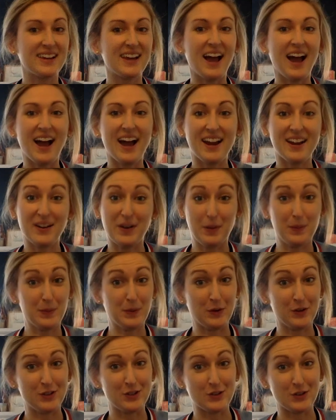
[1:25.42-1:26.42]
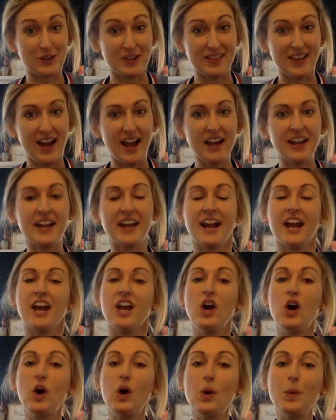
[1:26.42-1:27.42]
I hope you enjoyed that, and I
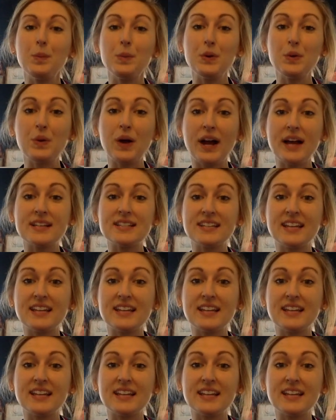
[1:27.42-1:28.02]
hope you guys